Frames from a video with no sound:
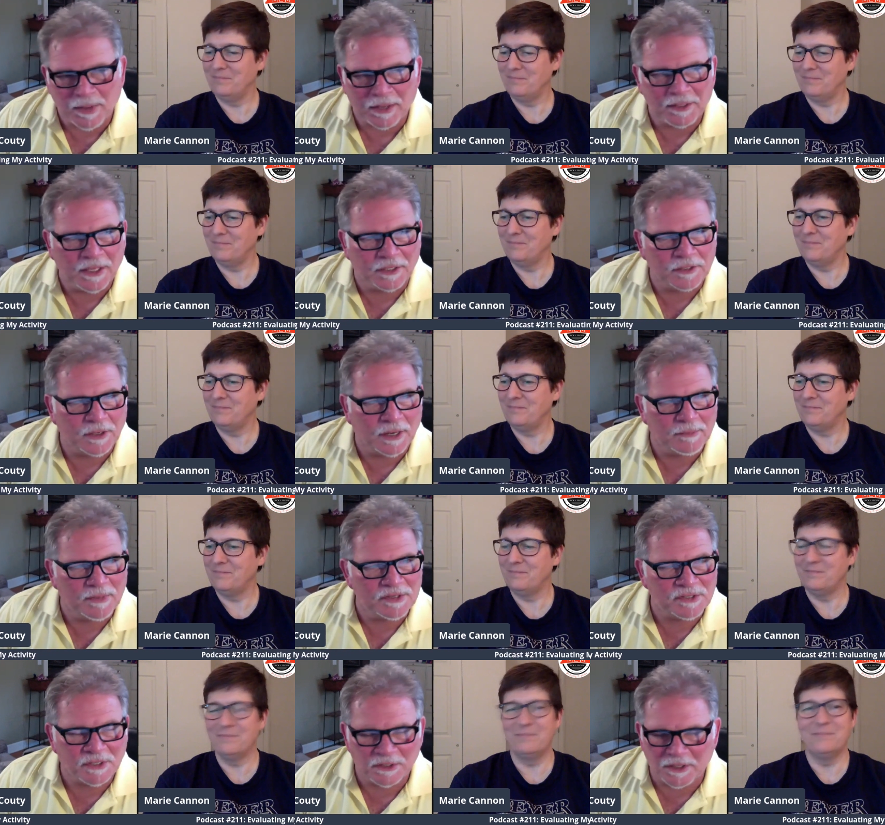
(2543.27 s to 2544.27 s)
Speaker 1: about it. Did I
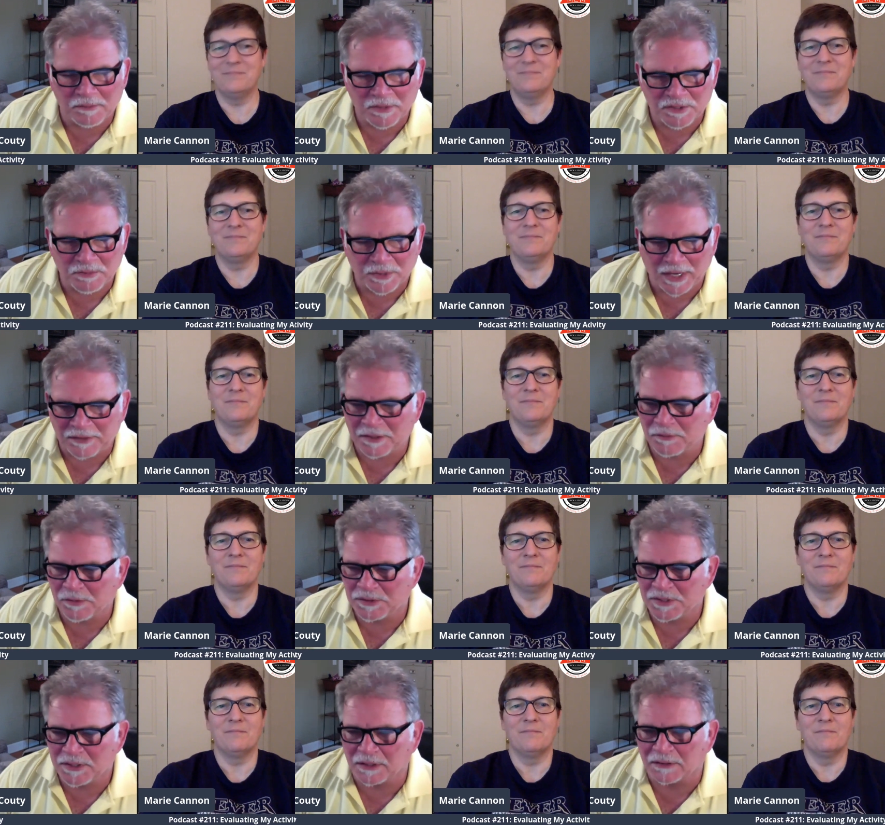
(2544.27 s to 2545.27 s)
miss anything, Miss Marie? I think
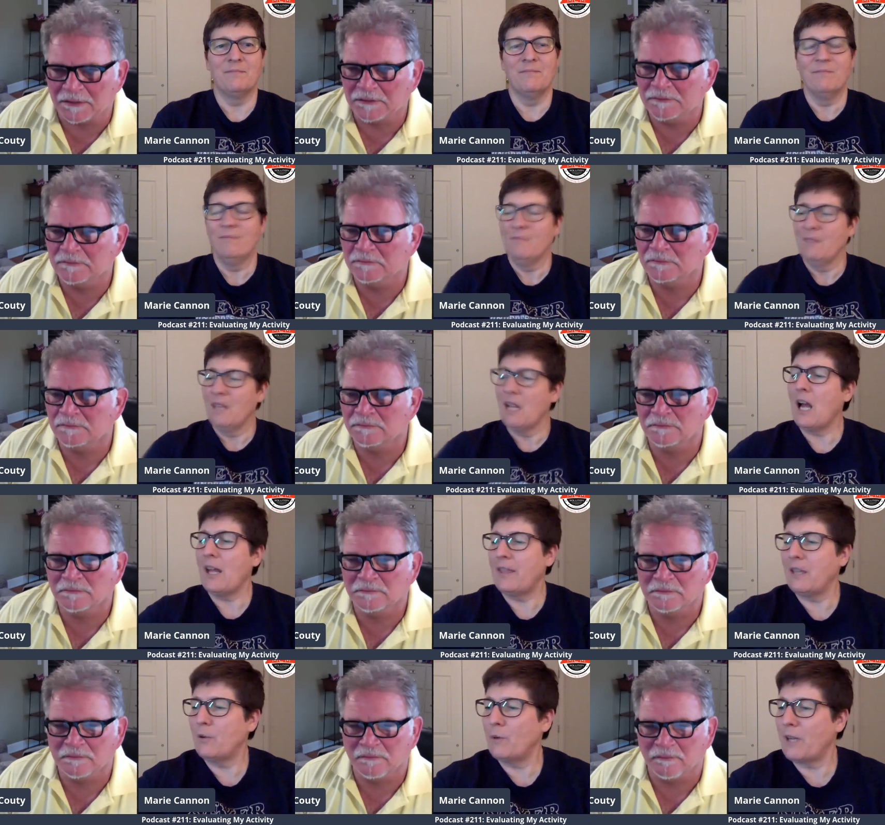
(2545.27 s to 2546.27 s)
we're done.
Speaker 2: No,
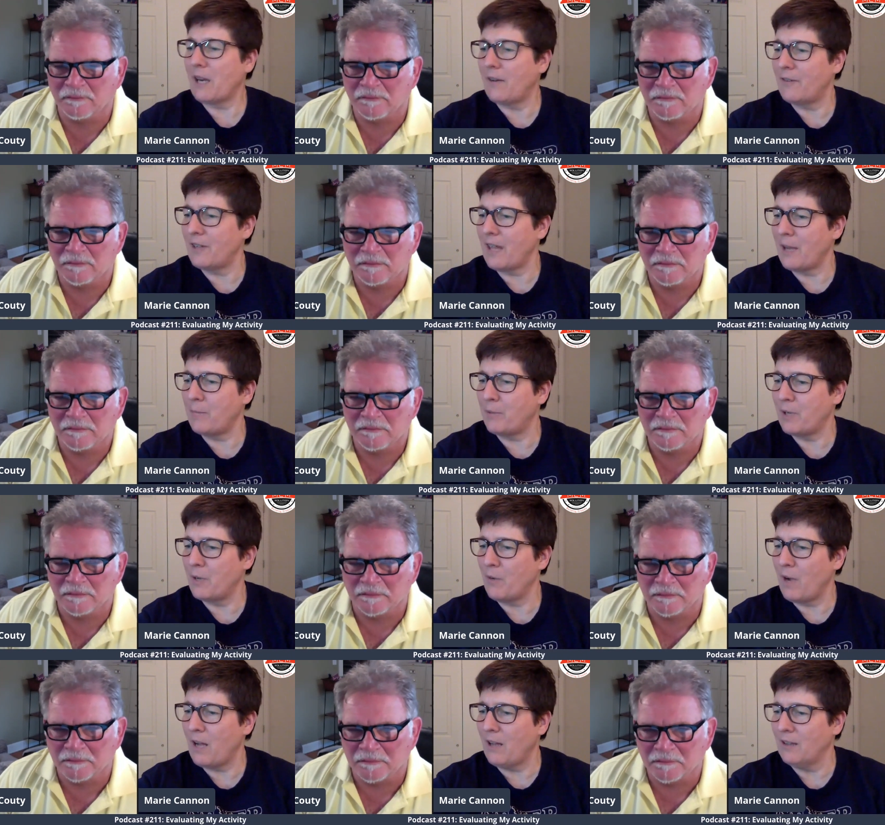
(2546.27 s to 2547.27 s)
I think we covered that
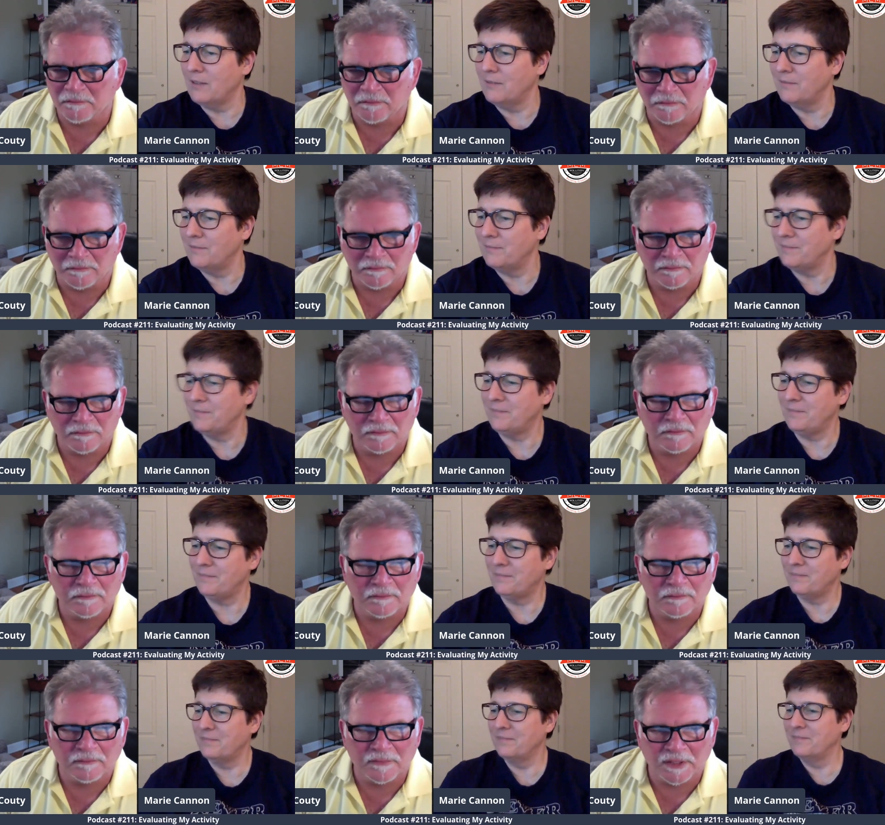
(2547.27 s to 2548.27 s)
pretty well.
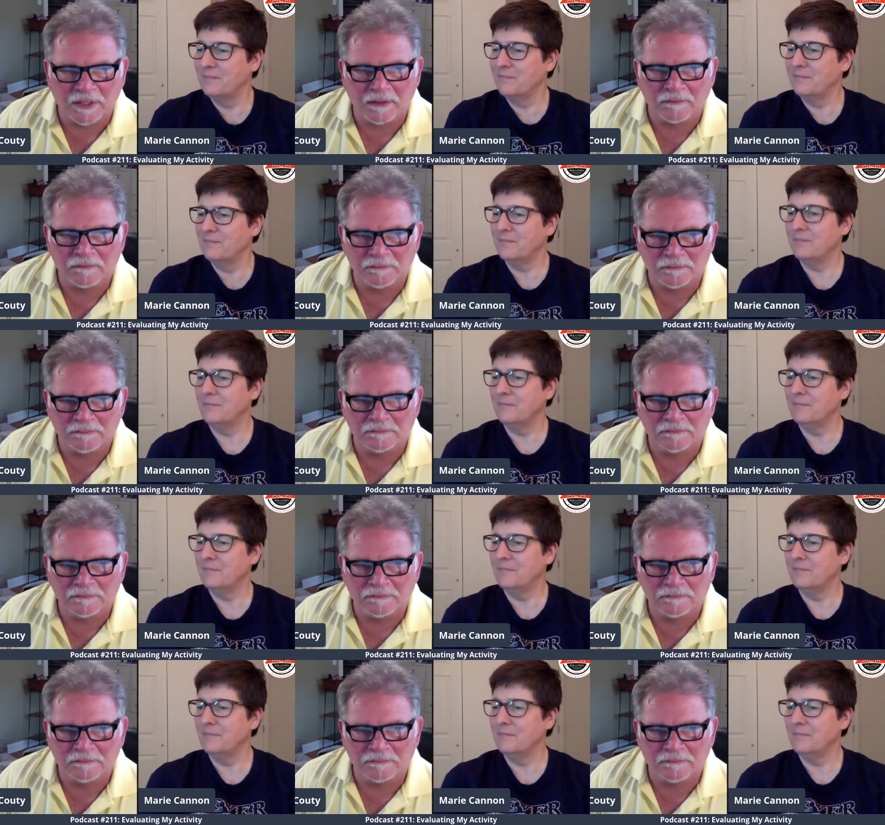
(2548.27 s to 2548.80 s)
Speaker 1: Yeah.